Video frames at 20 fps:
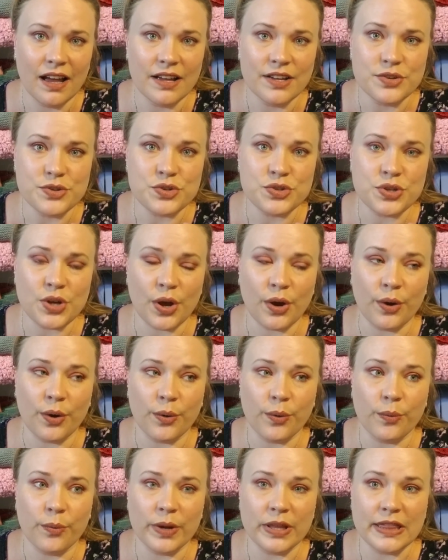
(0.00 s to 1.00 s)
So
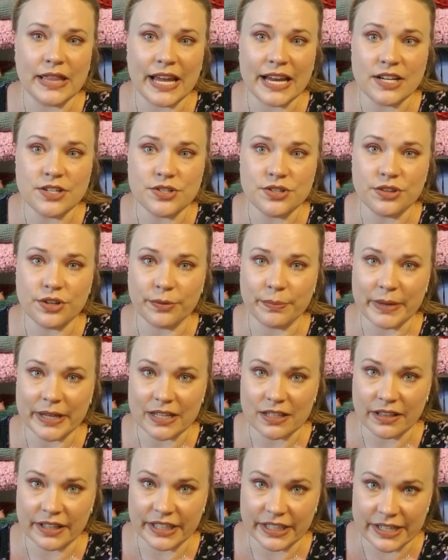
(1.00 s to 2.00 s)
when they do their
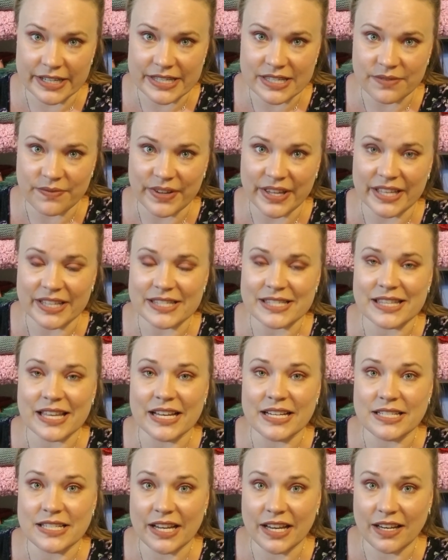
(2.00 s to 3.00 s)
big clearance events,
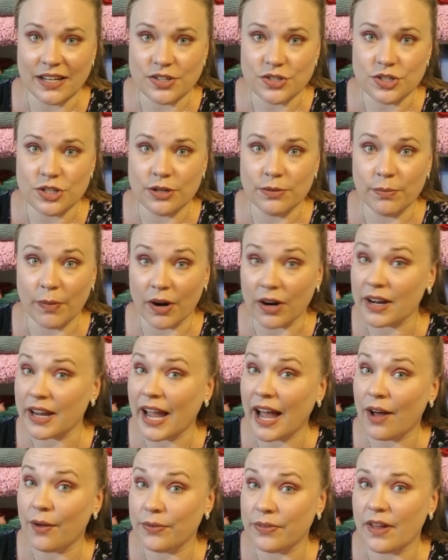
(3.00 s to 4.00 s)
they tend to mark
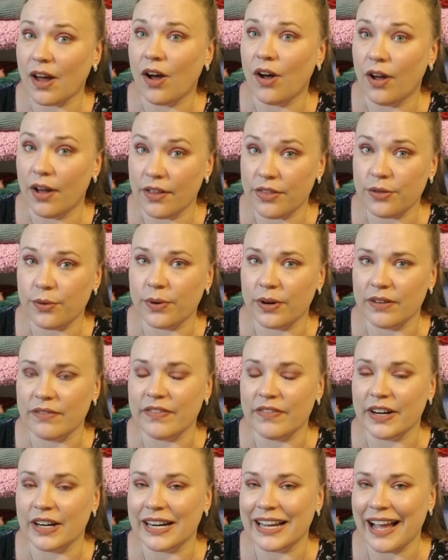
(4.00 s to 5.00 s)
out the Hawthorn
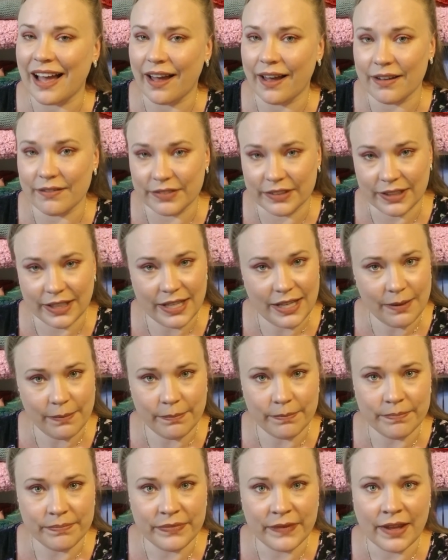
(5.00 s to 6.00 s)
very heavily.
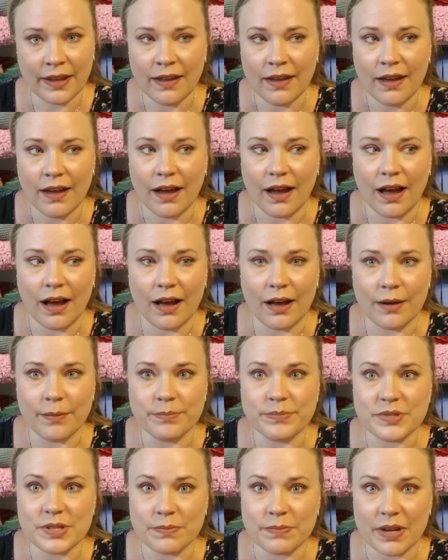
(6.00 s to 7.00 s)

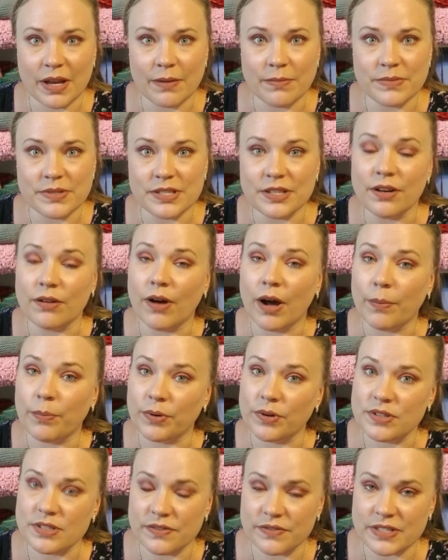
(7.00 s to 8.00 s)
Sometimes, you know,
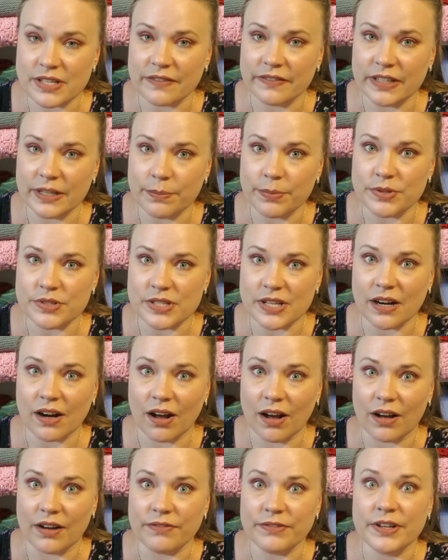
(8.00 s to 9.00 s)
upwards of 70%
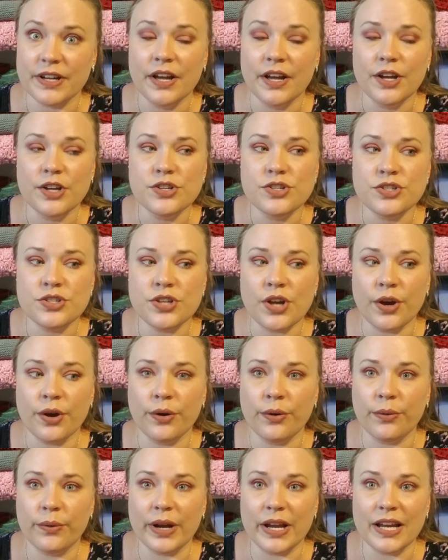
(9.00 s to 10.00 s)
off.
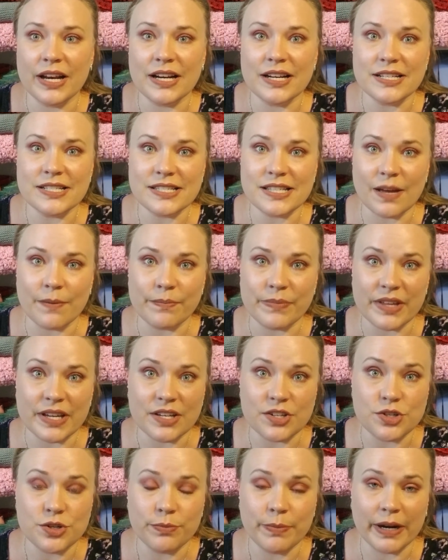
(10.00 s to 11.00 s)
So it is
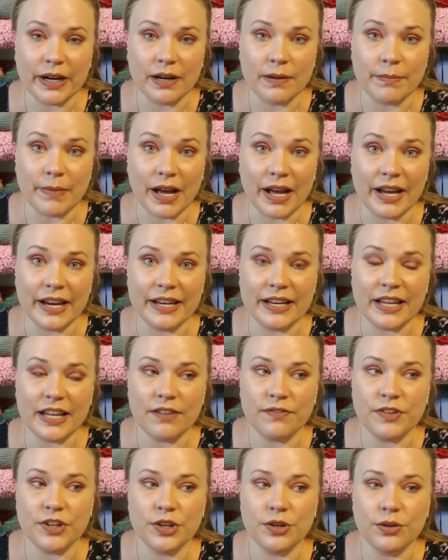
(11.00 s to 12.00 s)
something to bear in mind
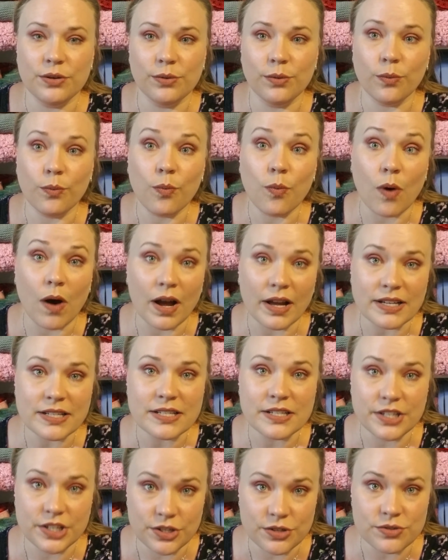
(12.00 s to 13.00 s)
if you want
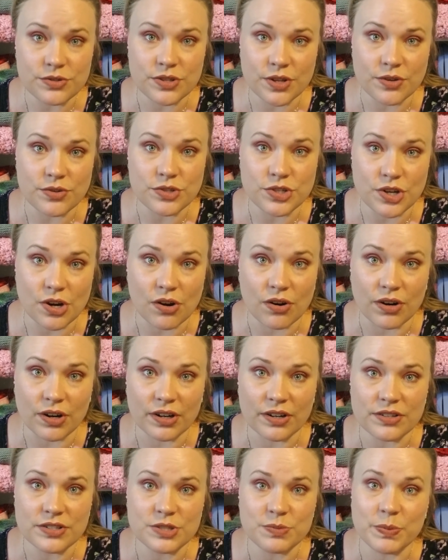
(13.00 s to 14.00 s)
to use those
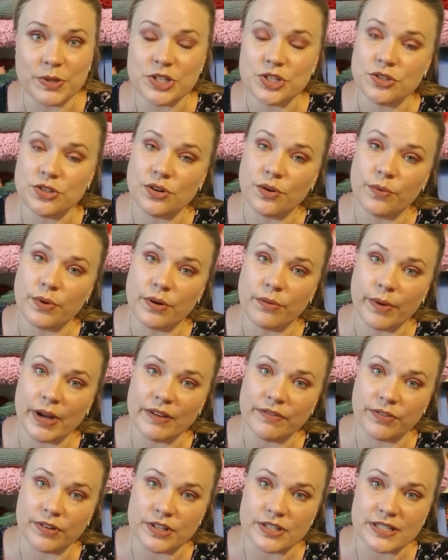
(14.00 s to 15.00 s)
yarns, but you don't want to
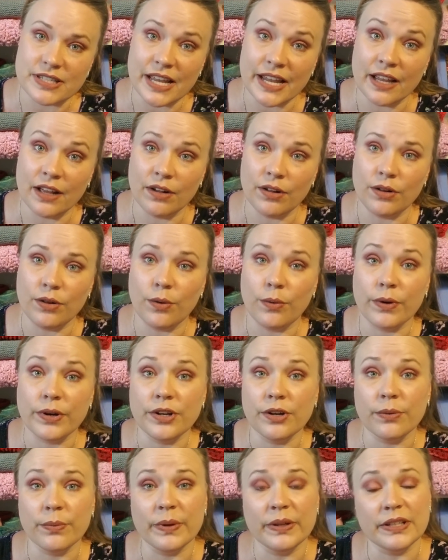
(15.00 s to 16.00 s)
wait for a sale, or
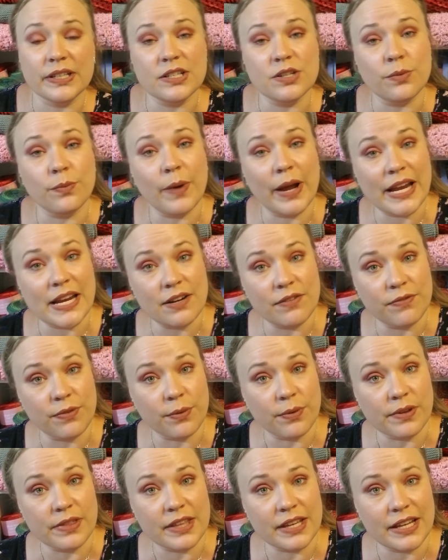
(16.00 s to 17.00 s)
you're willing to wait
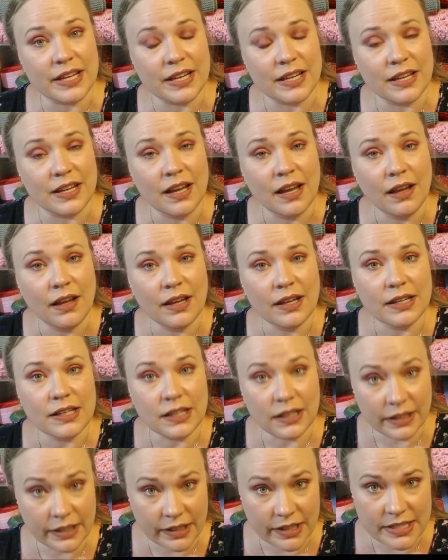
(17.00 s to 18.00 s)
for the
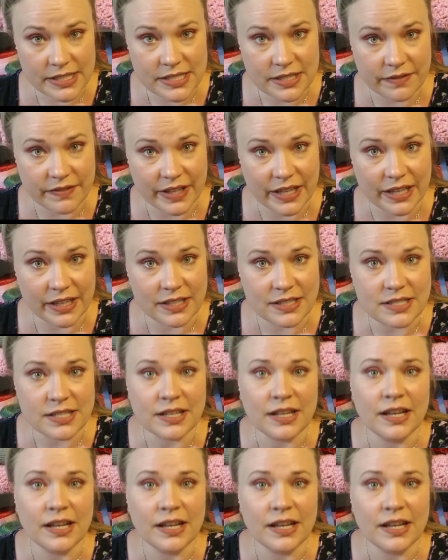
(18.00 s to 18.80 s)
clearance event.